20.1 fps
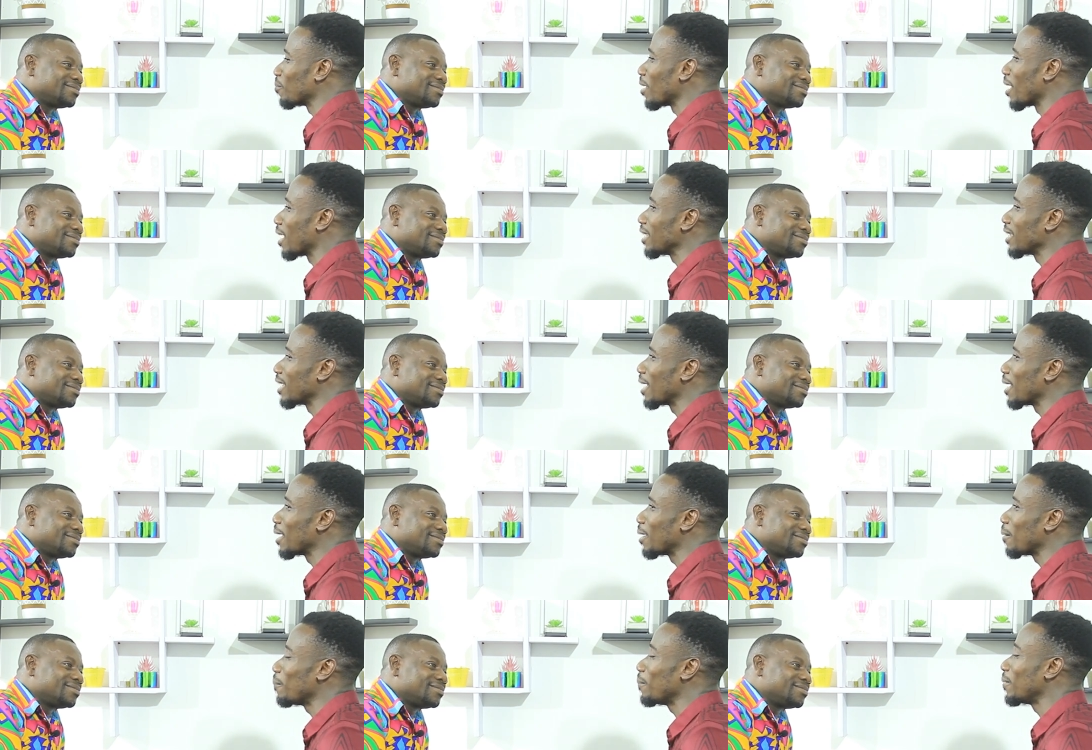
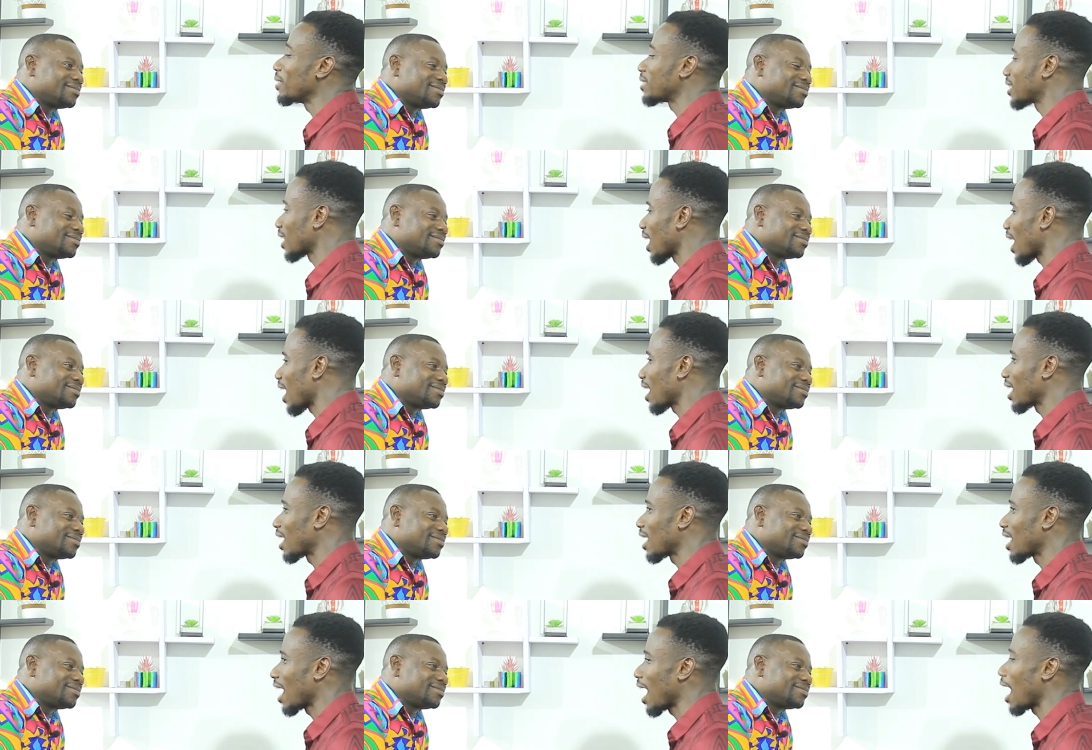
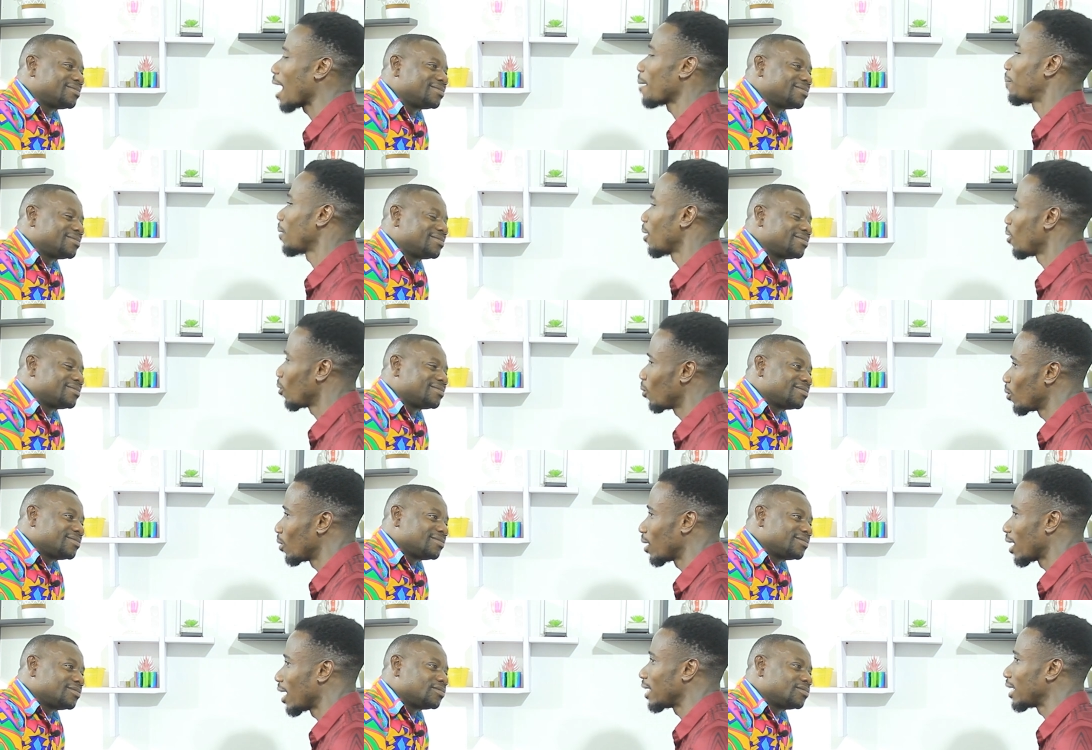Speaker 1: Mr.
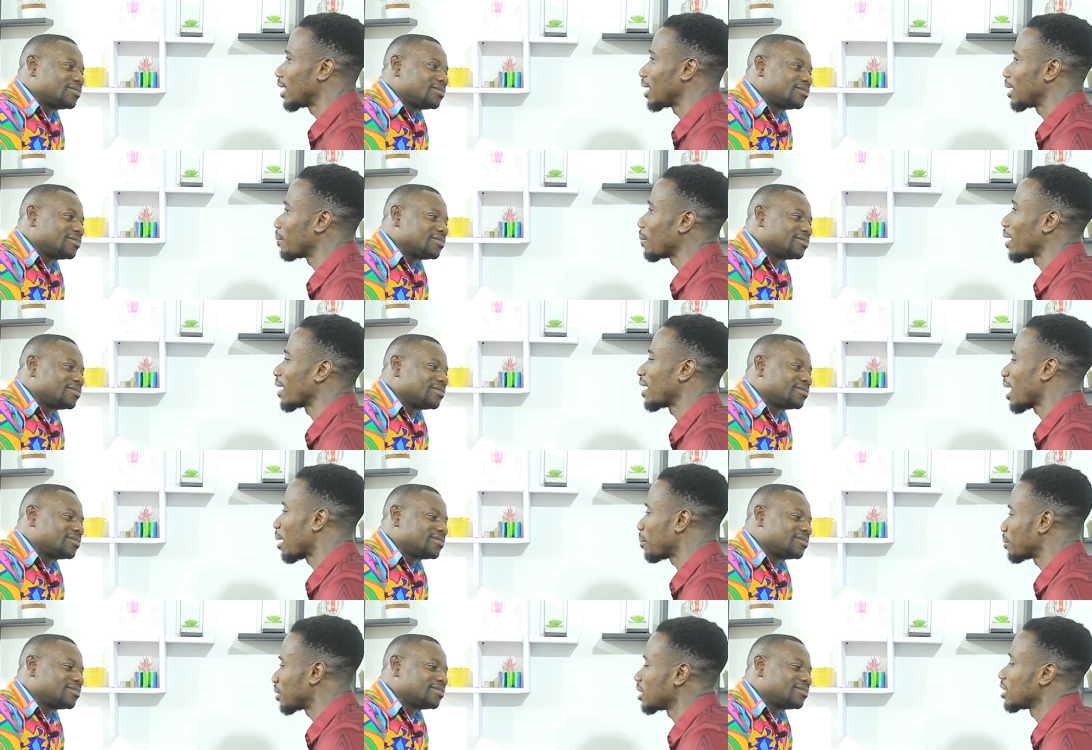Apple and a
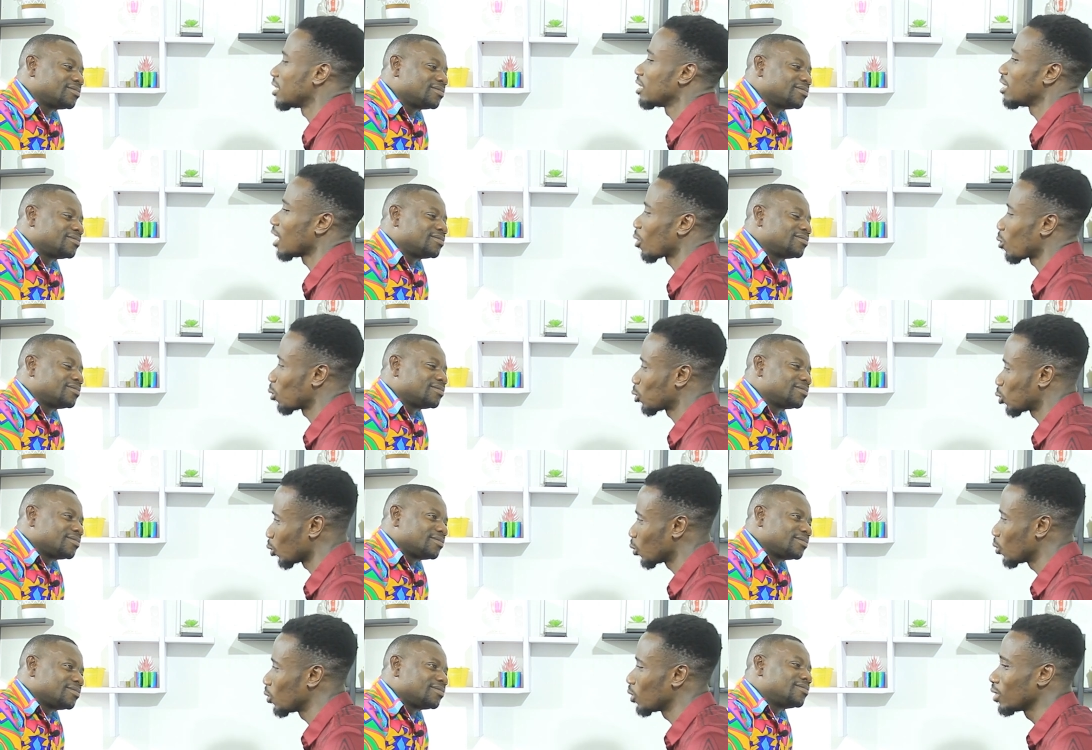Madame Cecilia
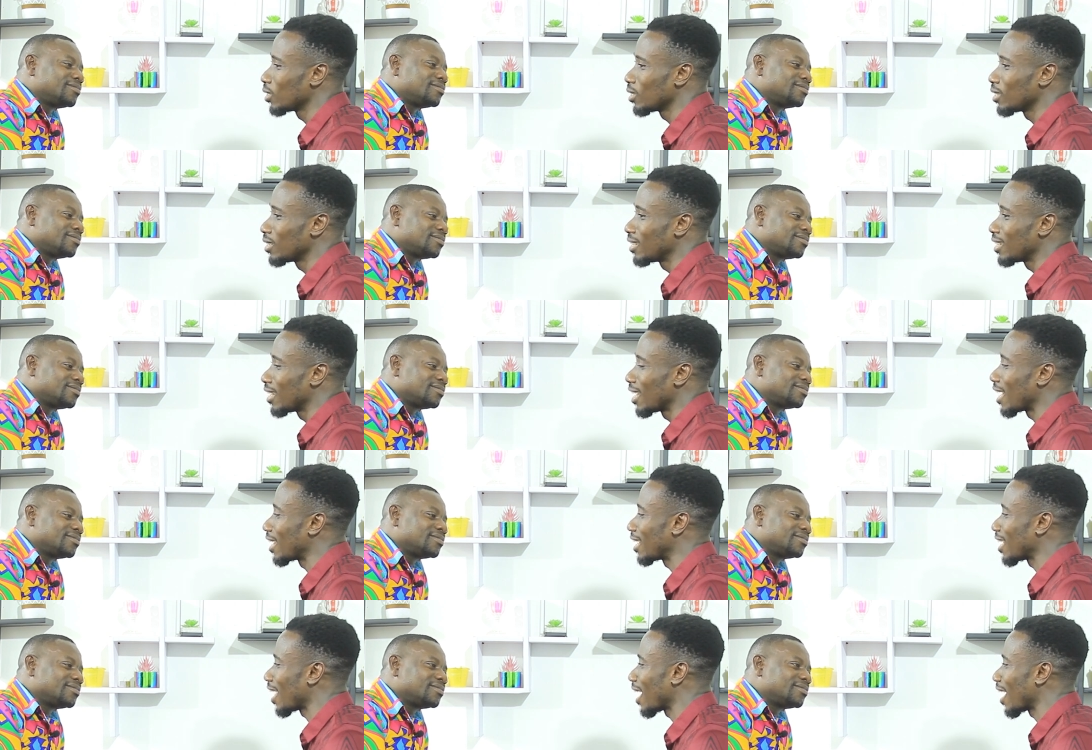Couture
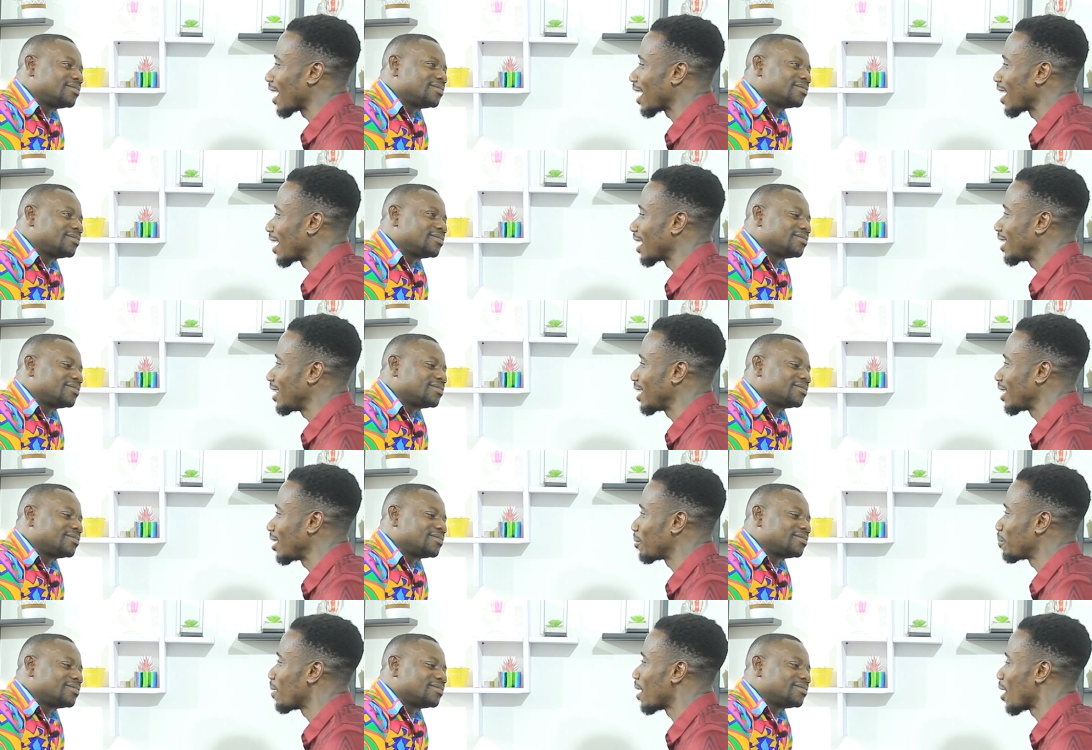and I
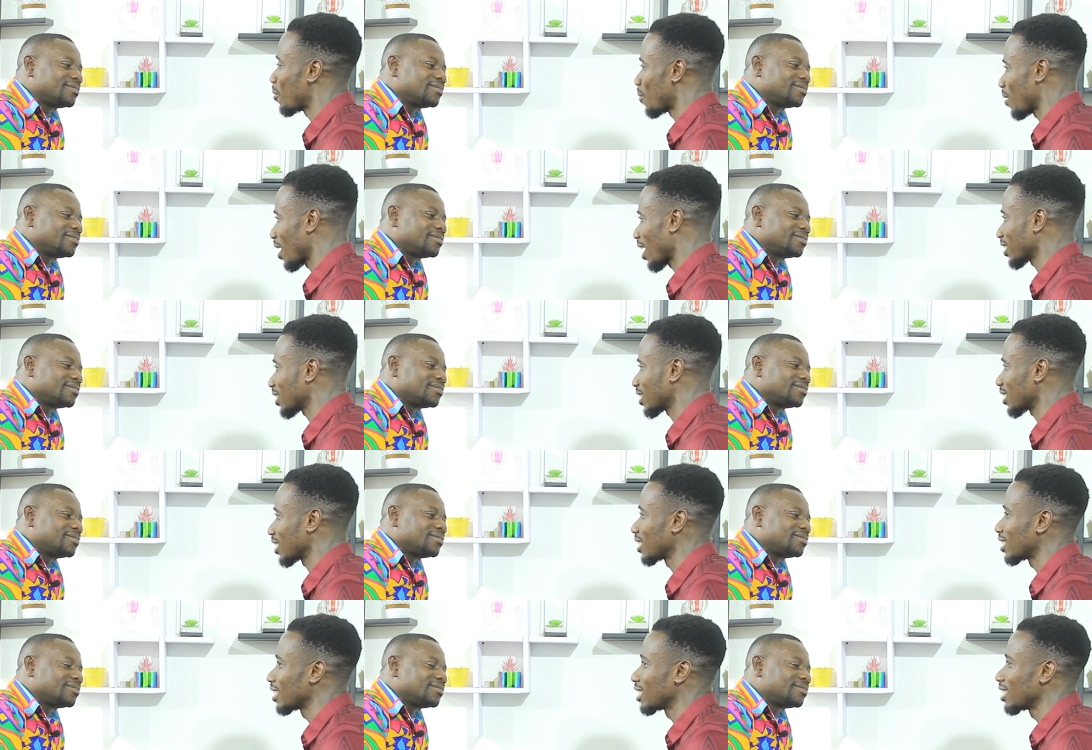didn't bury. I
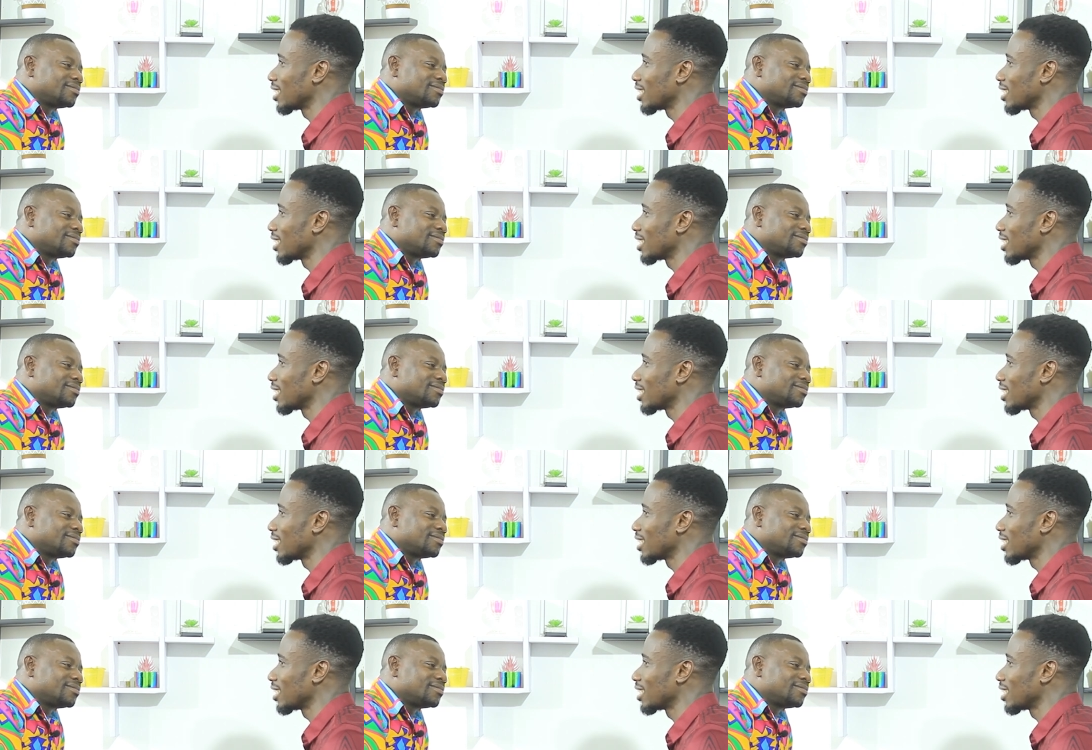say,